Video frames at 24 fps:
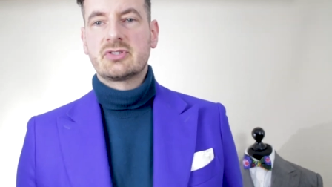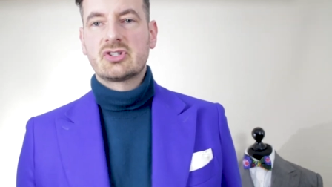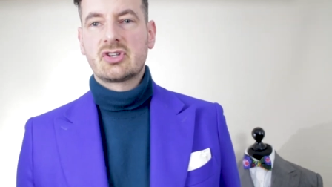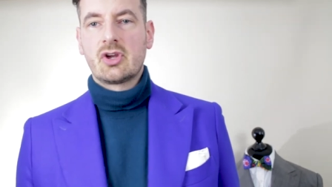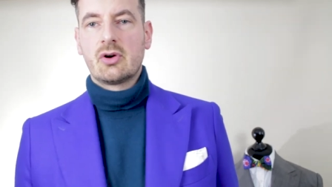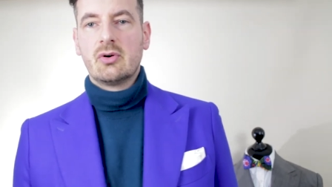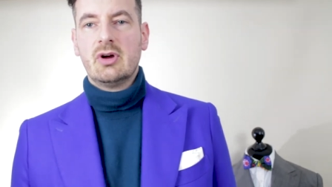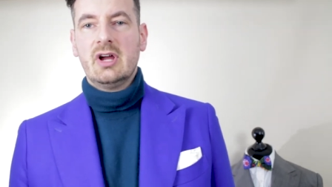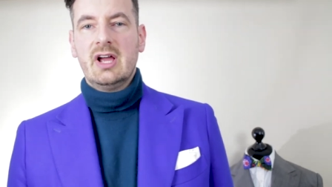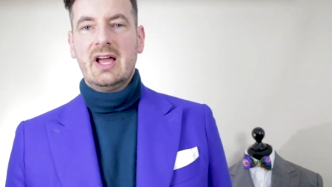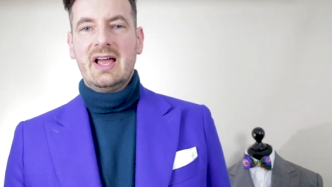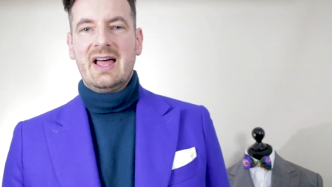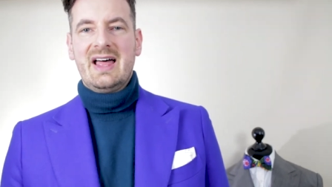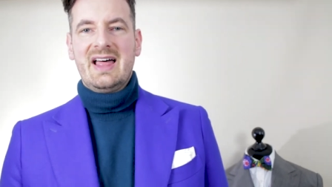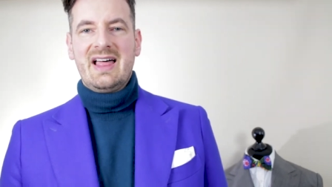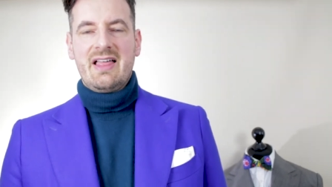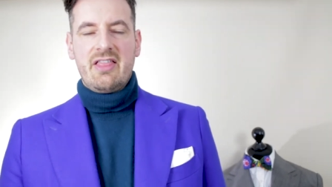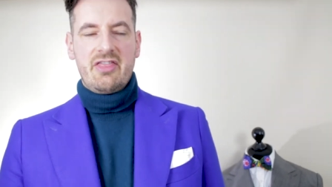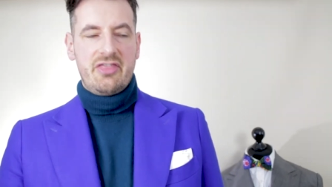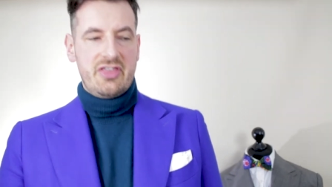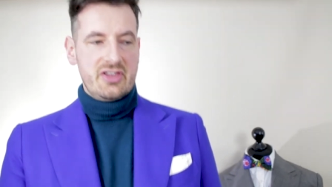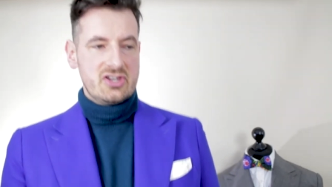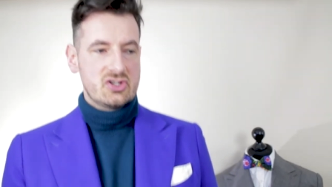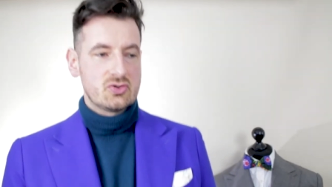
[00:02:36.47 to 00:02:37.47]
So
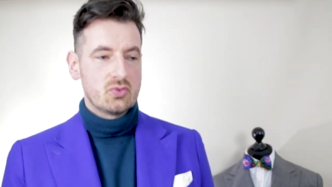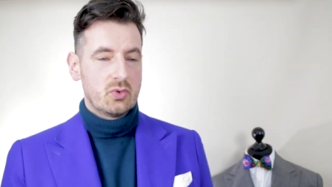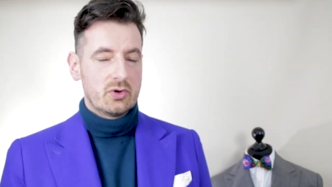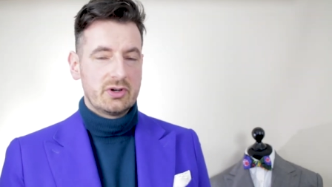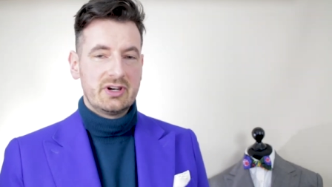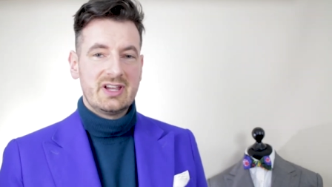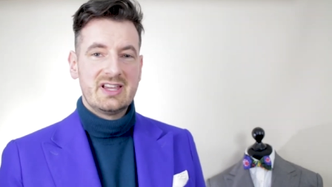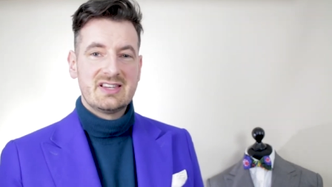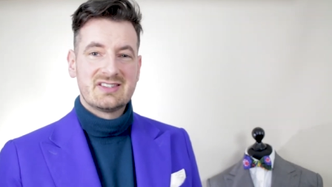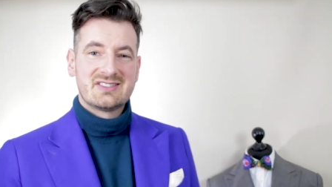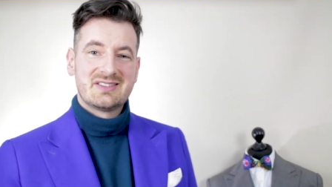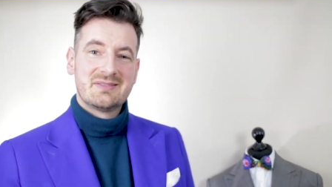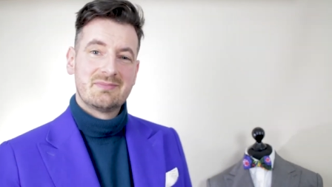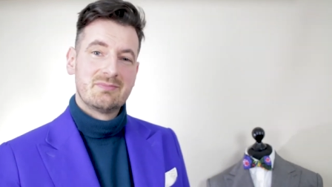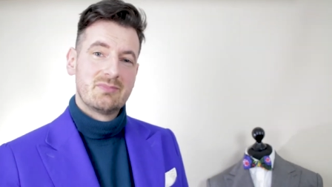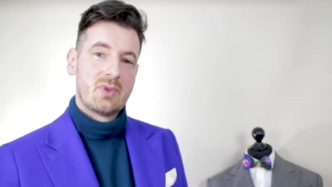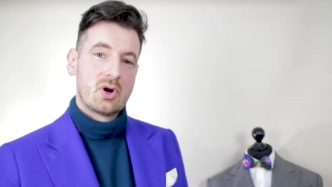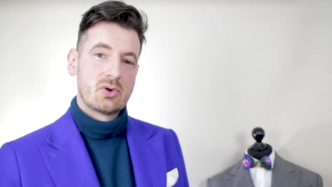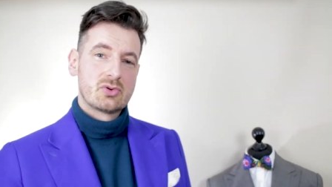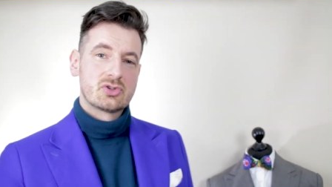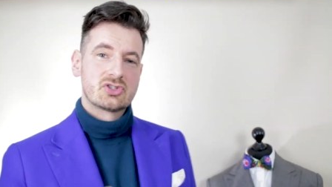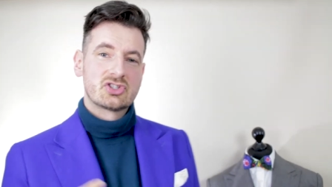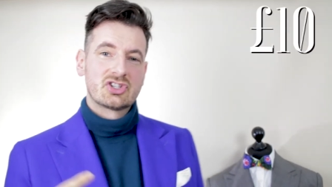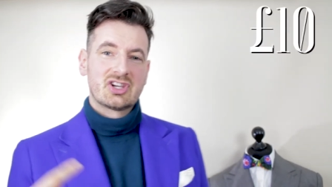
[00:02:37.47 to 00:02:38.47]
this one is the
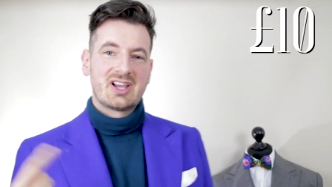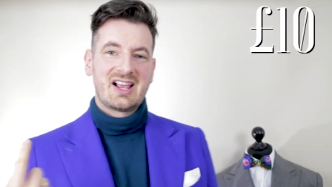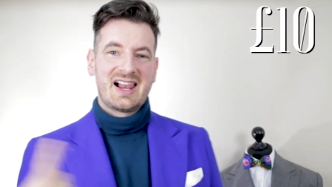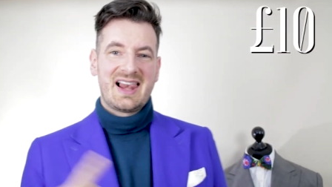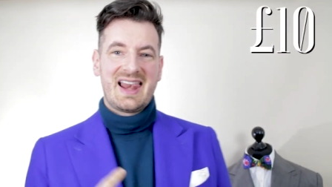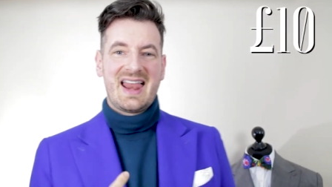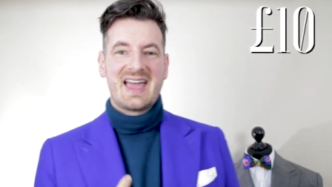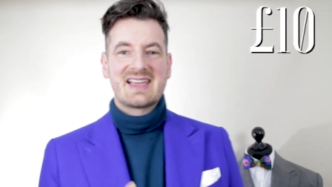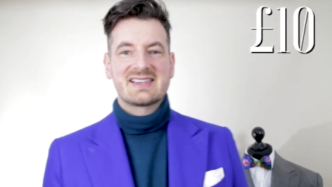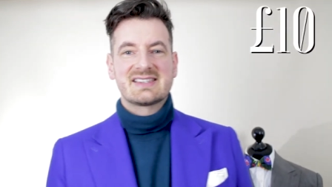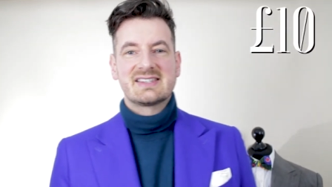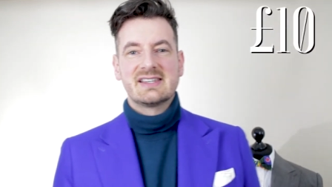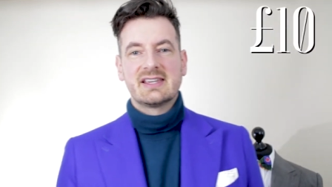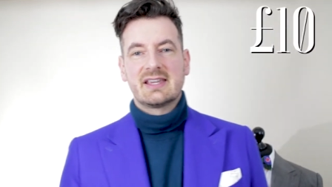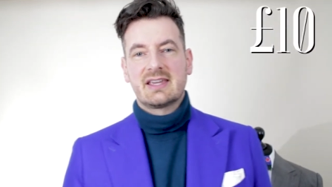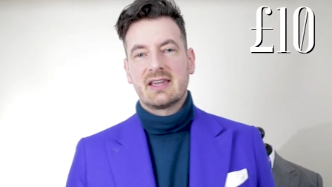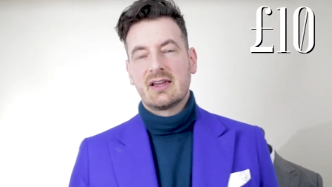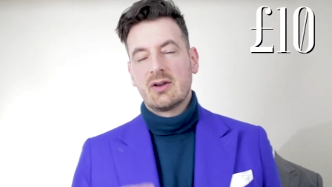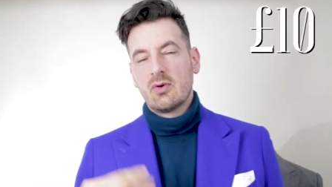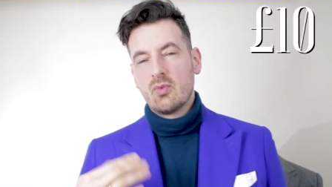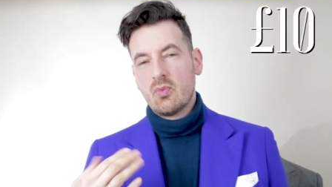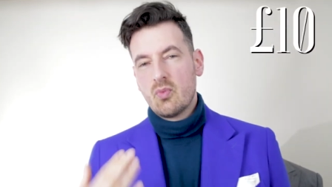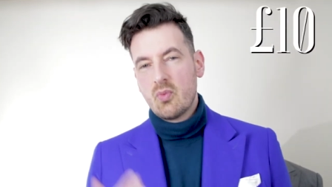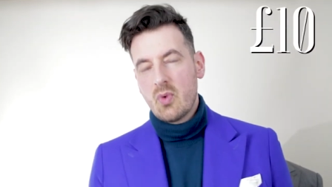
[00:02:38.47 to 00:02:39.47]
most
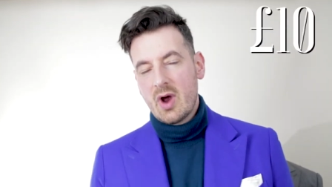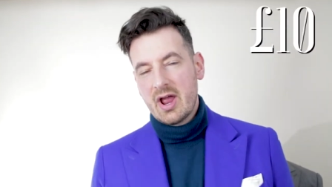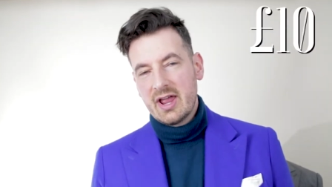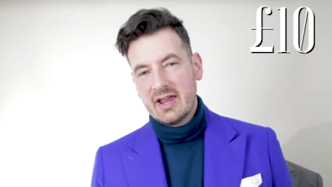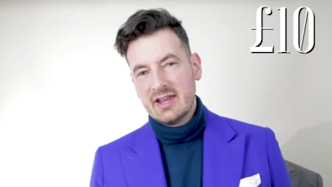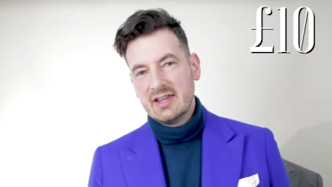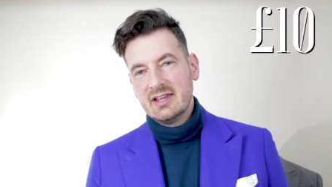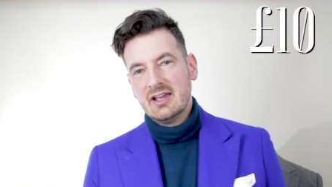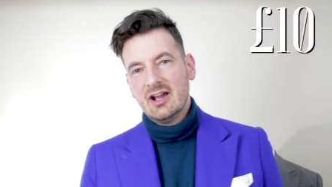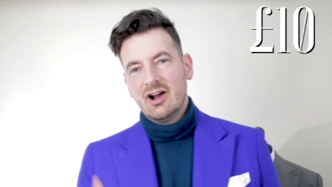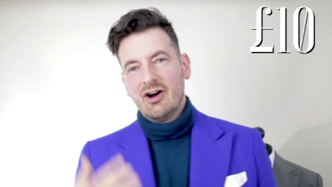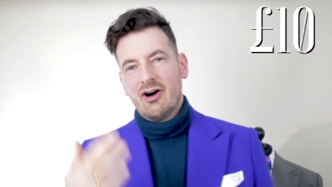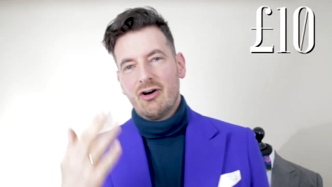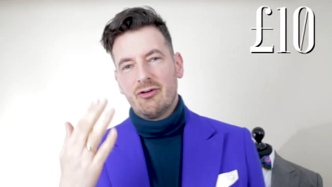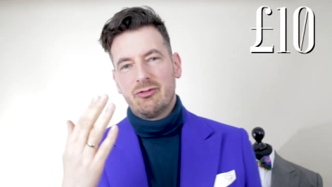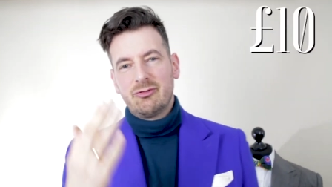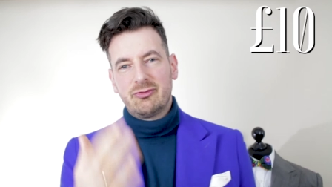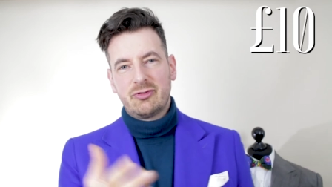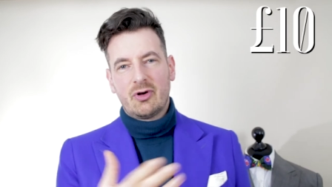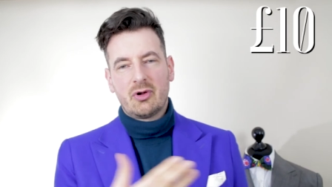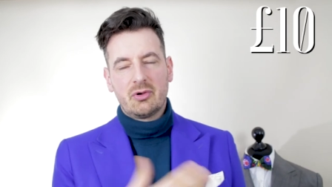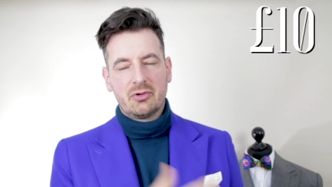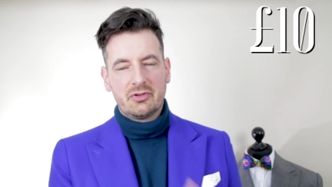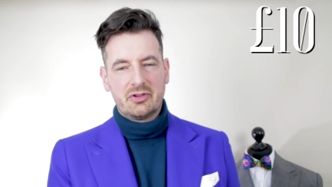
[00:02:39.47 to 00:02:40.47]
classic way of
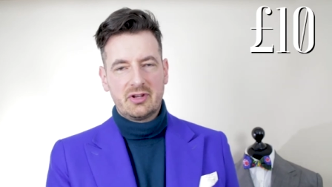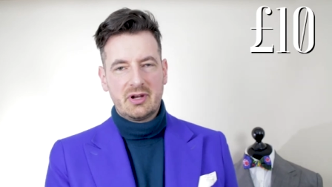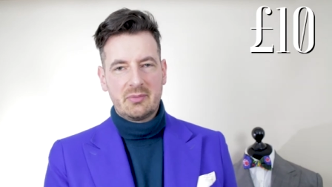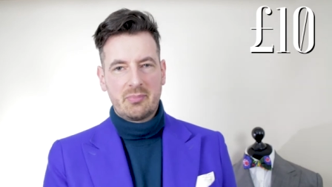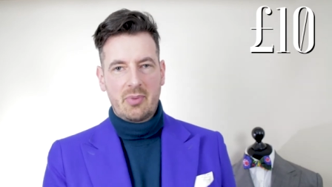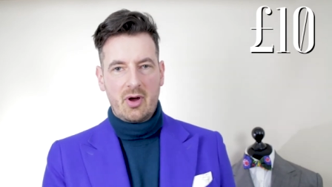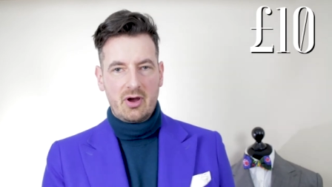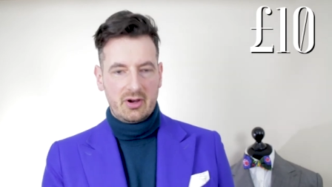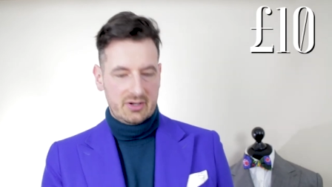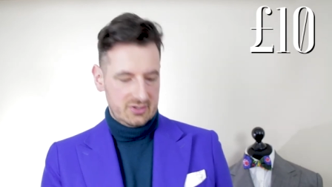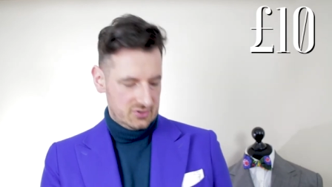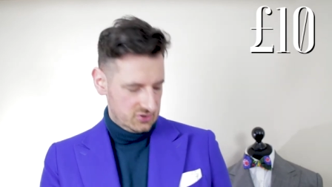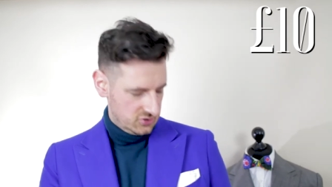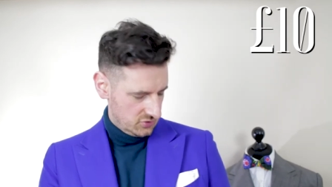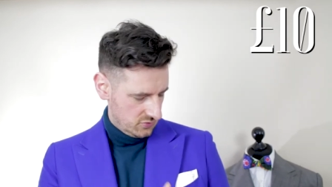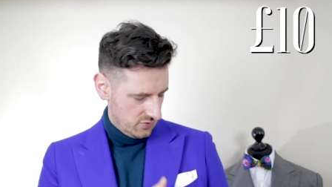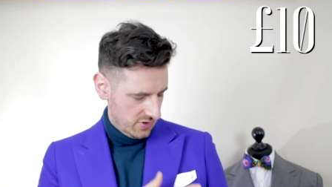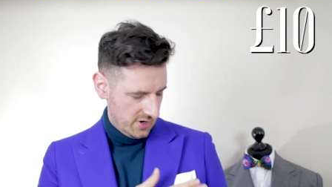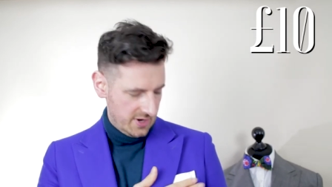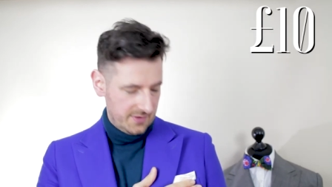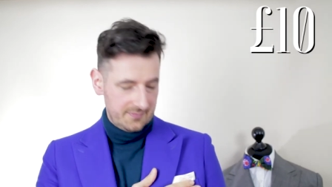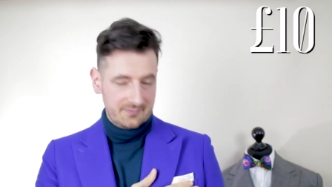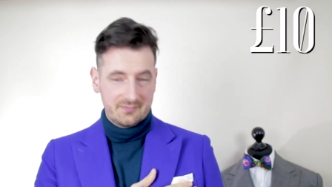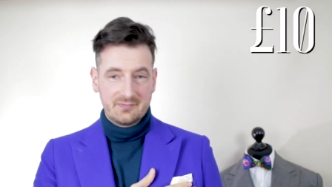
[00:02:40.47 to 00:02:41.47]
folding a pocket
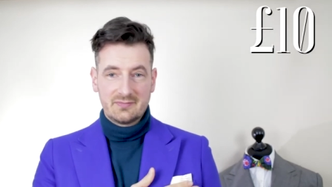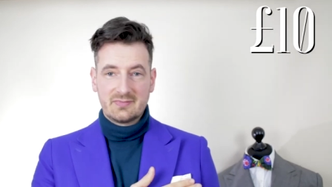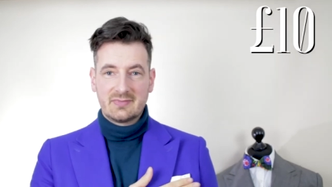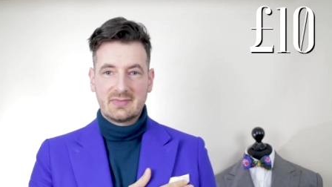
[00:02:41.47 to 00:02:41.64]
square.